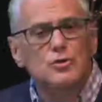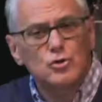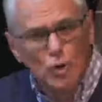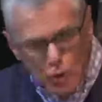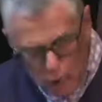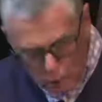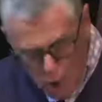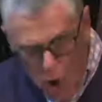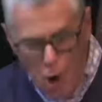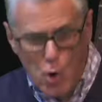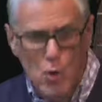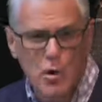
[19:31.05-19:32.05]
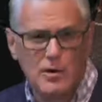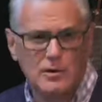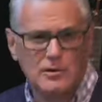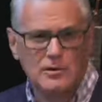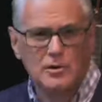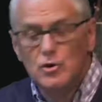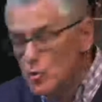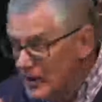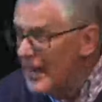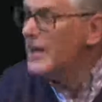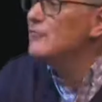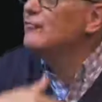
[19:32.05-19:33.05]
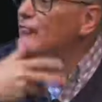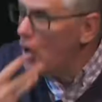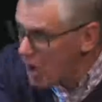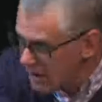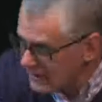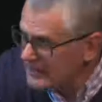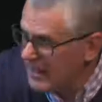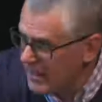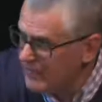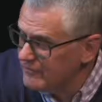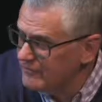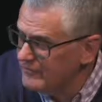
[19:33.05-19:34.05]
to grow. You can fall in love,